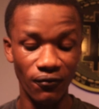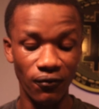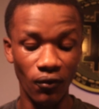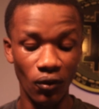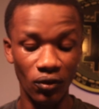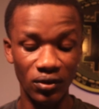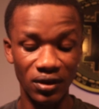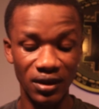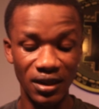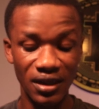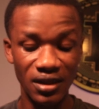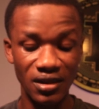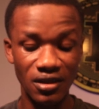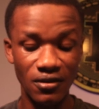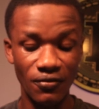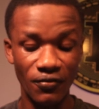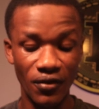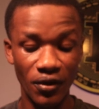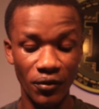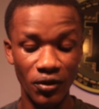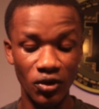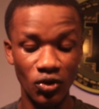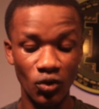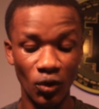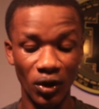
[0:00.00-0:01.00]
for this
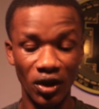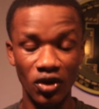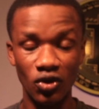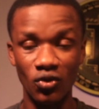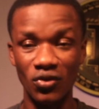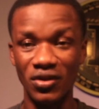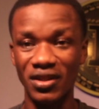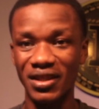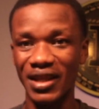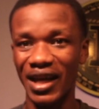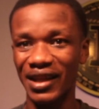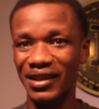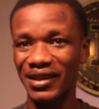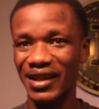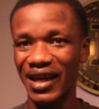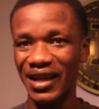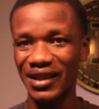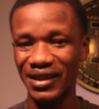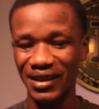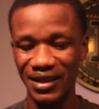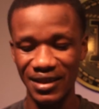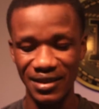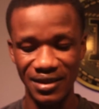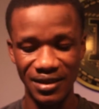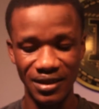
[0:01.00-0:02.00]
very token to start
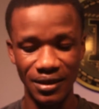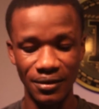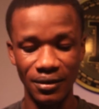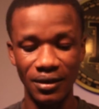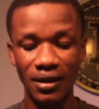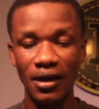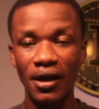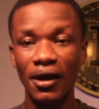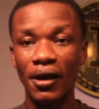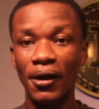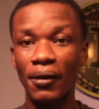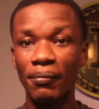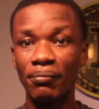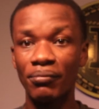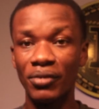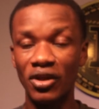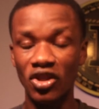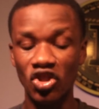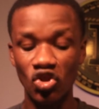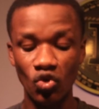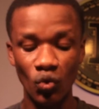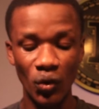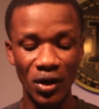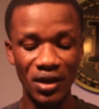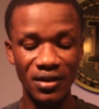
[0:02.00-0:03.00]
that listing
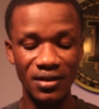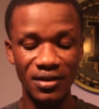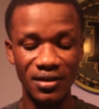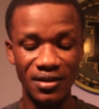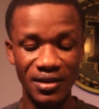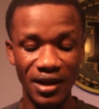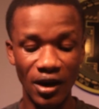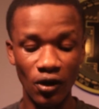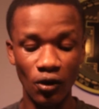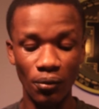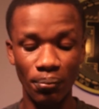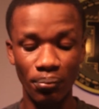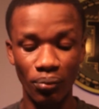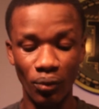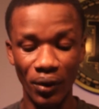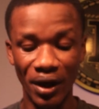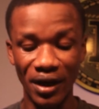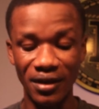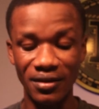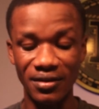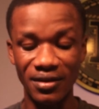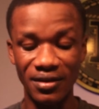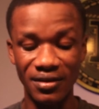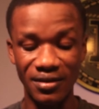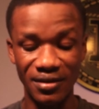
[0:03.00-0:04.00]
between
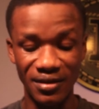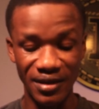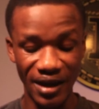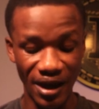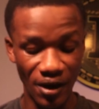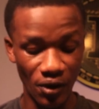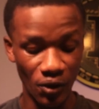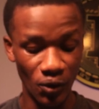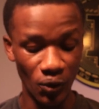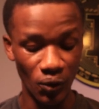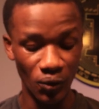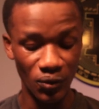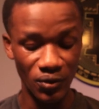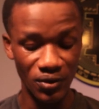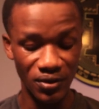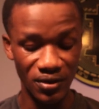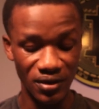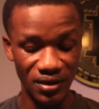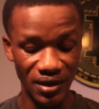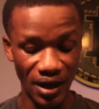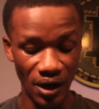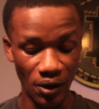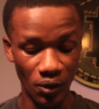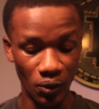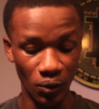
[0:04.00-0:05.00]

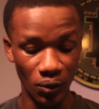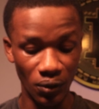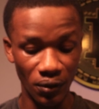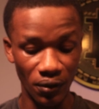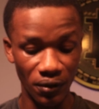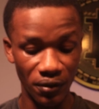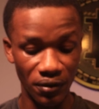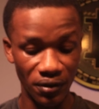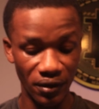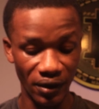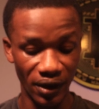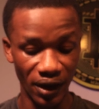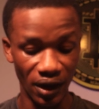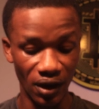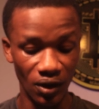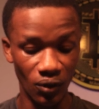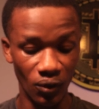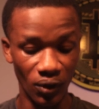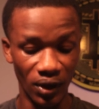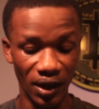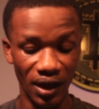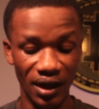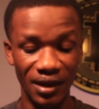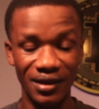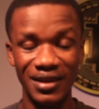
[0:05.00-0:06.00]
0.003.
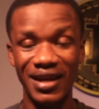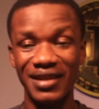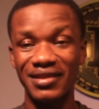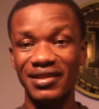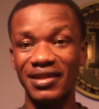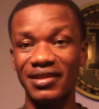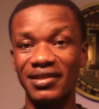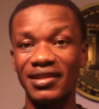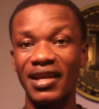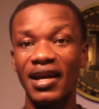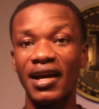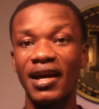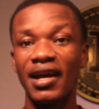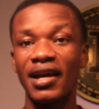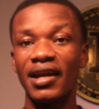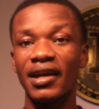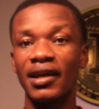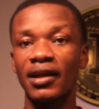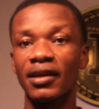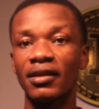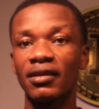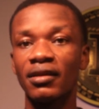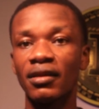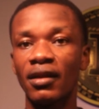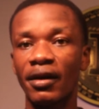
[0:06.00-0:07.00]
Okay, that is
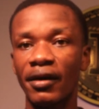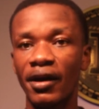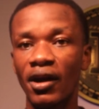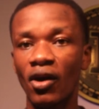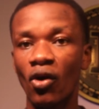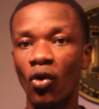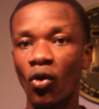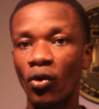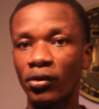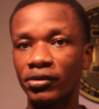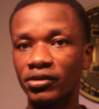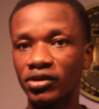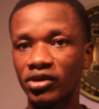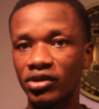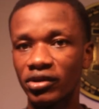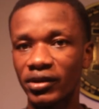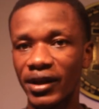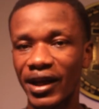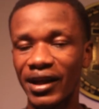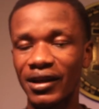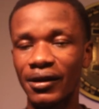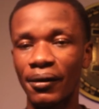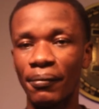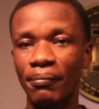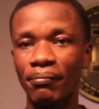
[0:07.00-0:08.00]
a
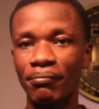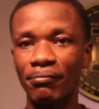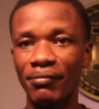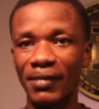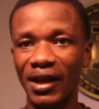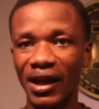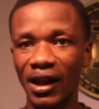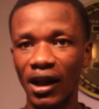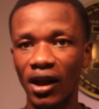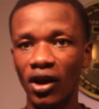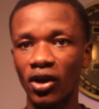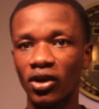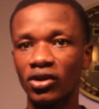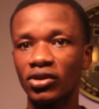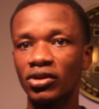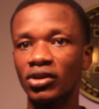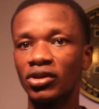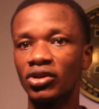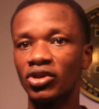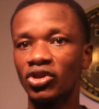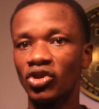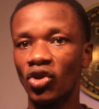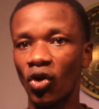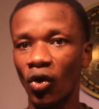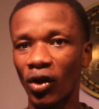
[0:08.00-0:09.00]
300 million
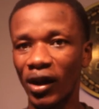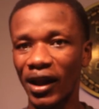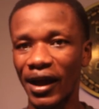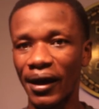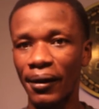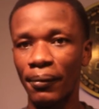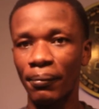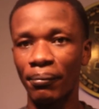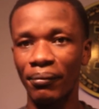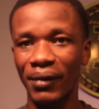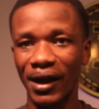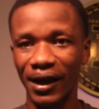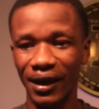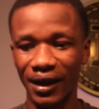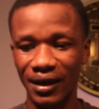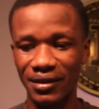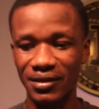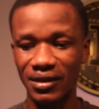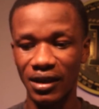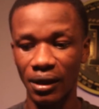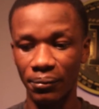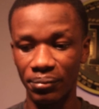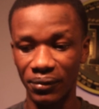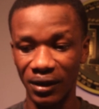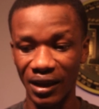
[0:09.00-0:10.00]
dollar
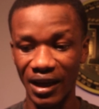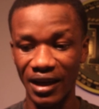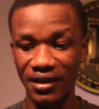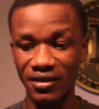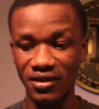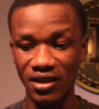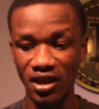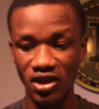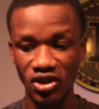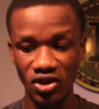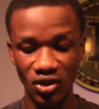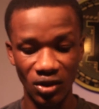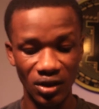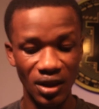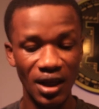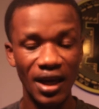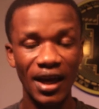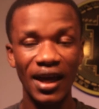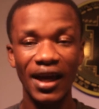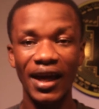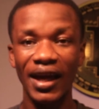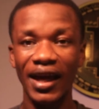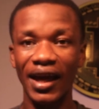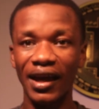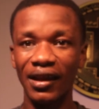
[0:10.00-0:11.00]
market capitalization,
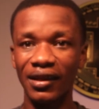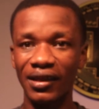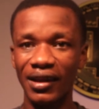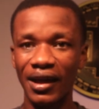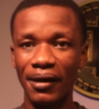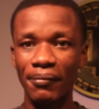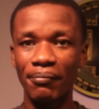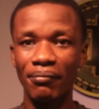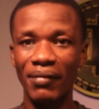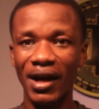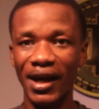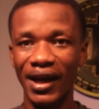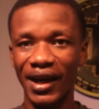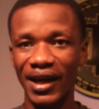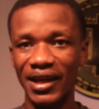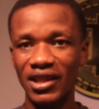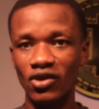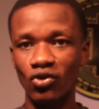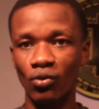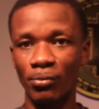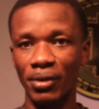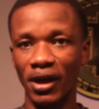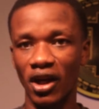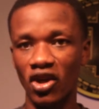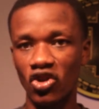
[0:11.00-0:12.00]
and then markets
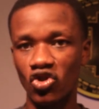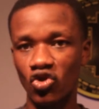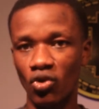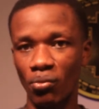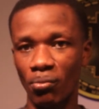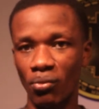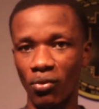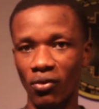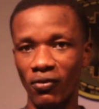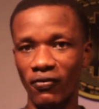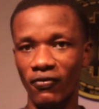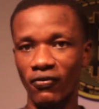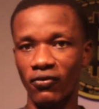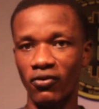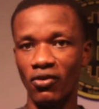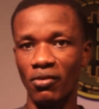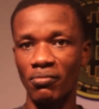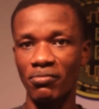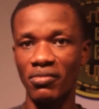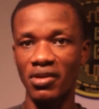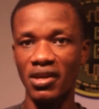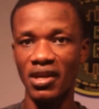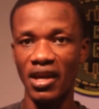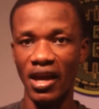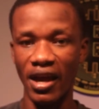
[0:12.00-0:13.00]
will begin to move
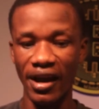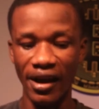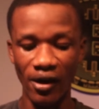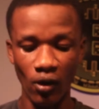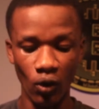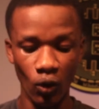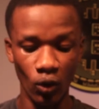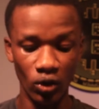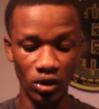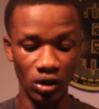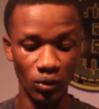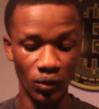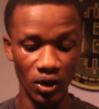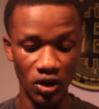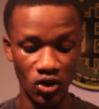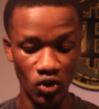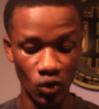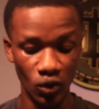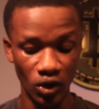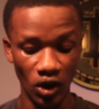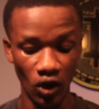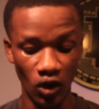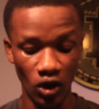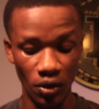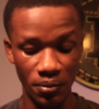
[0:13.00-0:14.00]
from here all the way
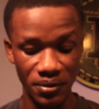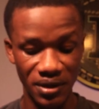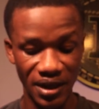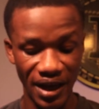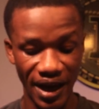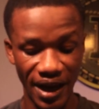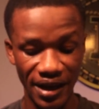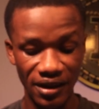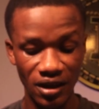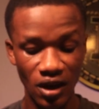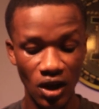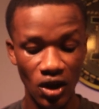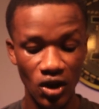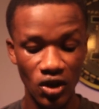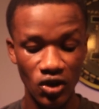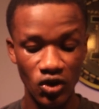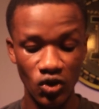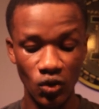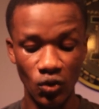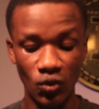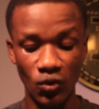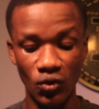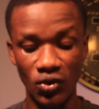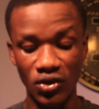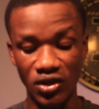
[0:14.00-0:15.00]
to the upside
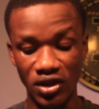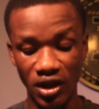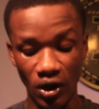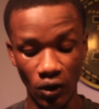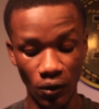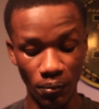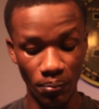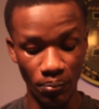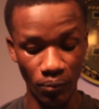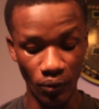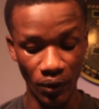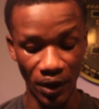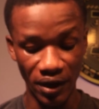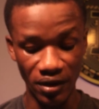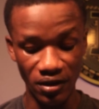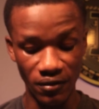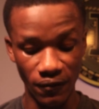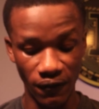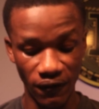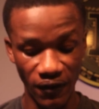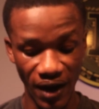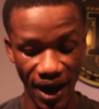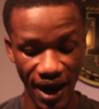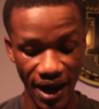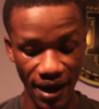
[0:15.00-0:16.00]
to
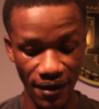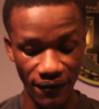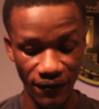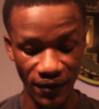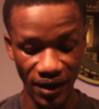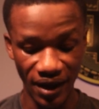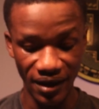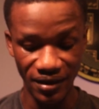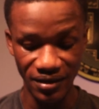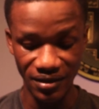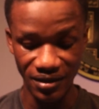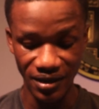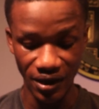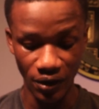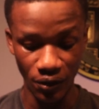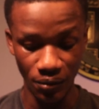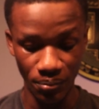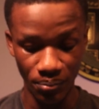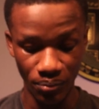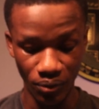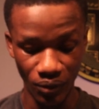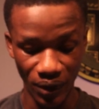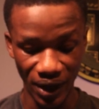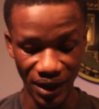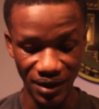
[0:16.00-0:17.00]
0.5 and
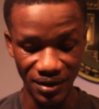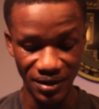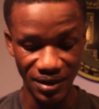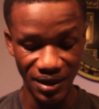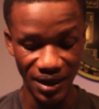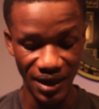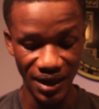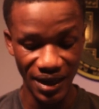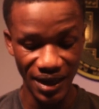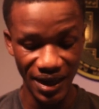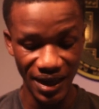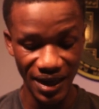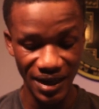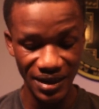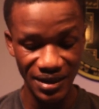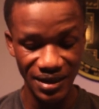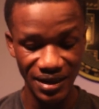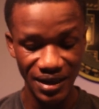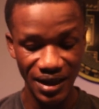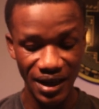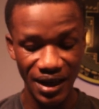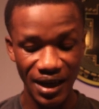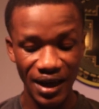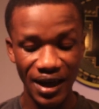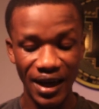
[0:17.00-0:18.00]
0.8
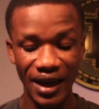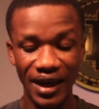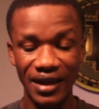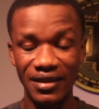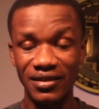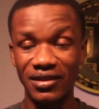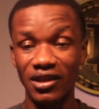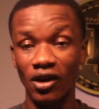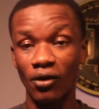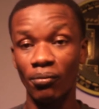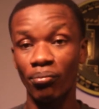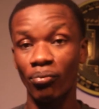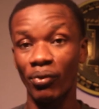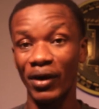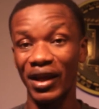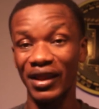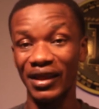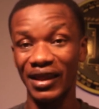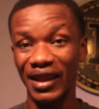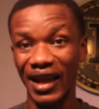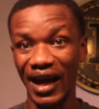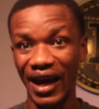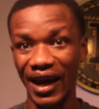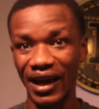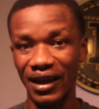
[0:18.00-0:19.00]
and
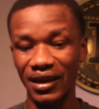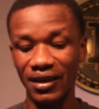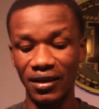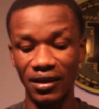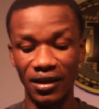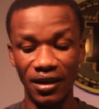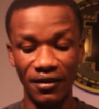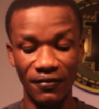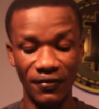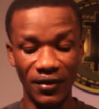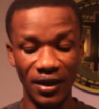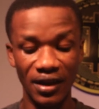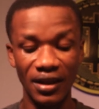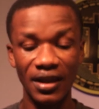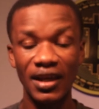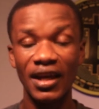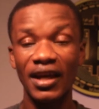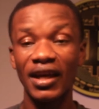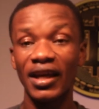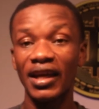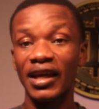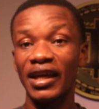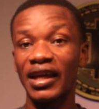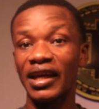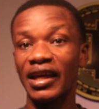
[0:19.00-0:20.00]
0.9, giving
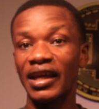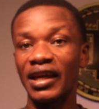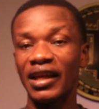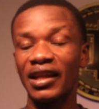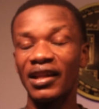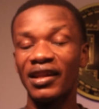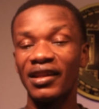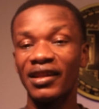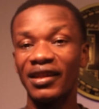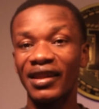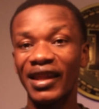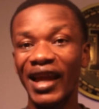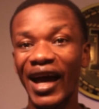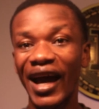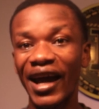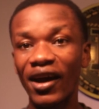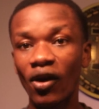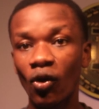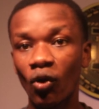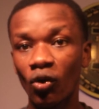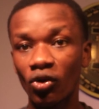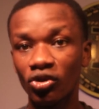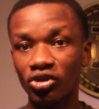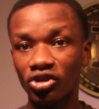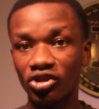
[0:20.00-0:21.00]
a
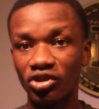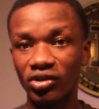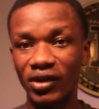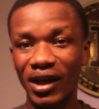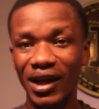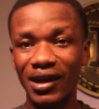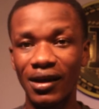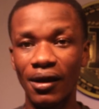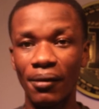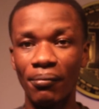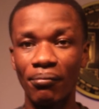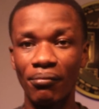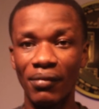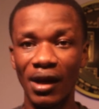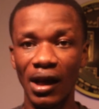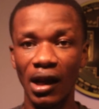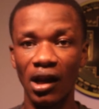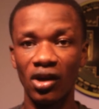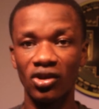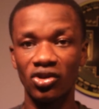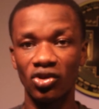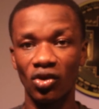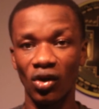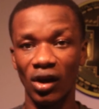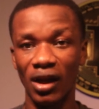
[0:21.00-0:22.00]
900
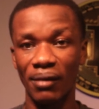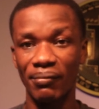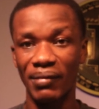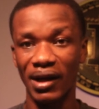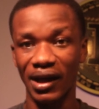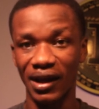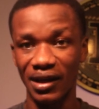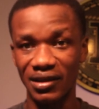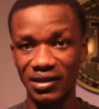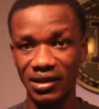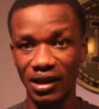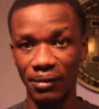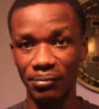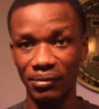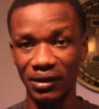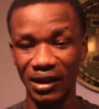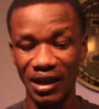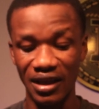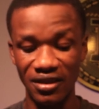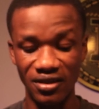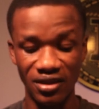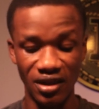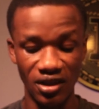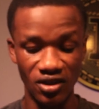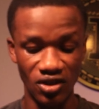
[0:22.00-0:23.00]
million dollar market
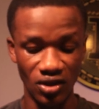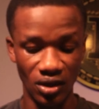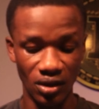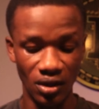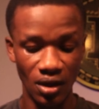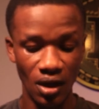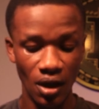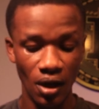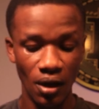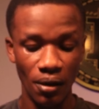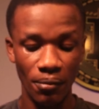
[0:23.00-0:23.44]
capitalization.